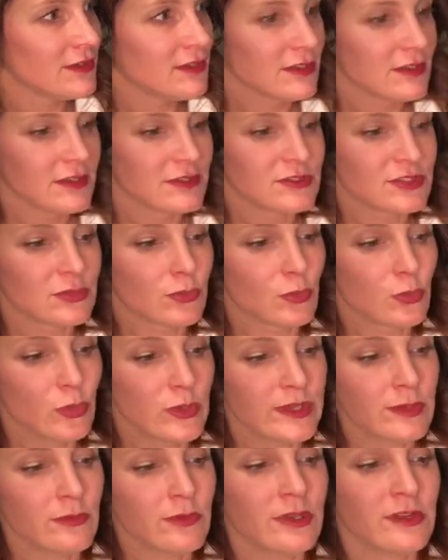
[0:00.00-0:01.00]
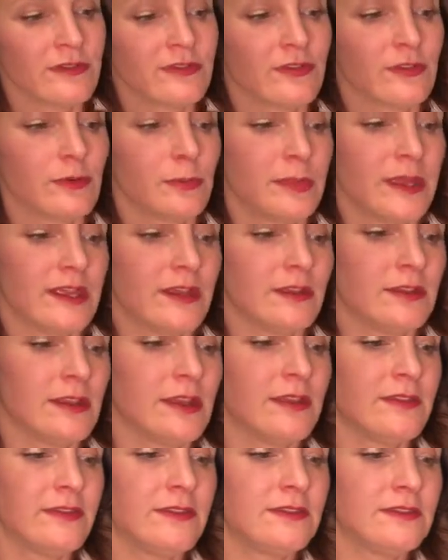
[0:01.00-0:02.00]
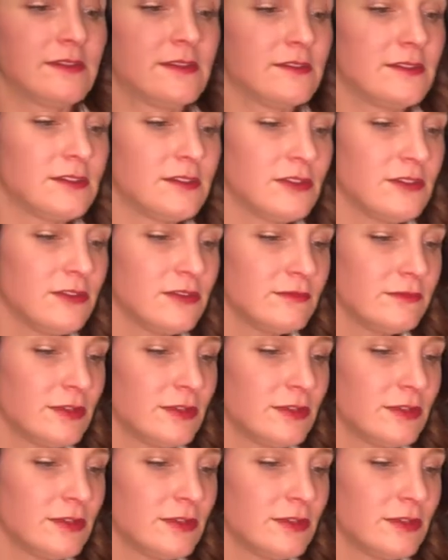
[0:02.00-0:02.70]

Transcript: Hate it. So we want a full pan, and you, you